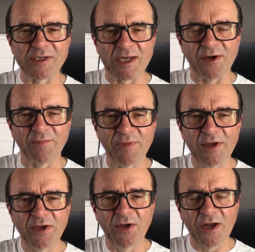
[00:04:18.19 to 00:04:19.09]
So
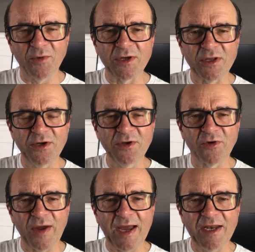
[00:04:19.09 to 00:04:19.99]
you know what to do.
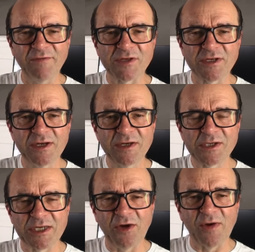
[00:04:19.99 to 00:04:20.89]
Creatives,
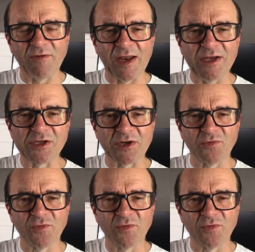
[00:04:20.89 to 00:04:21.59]
seek revelation.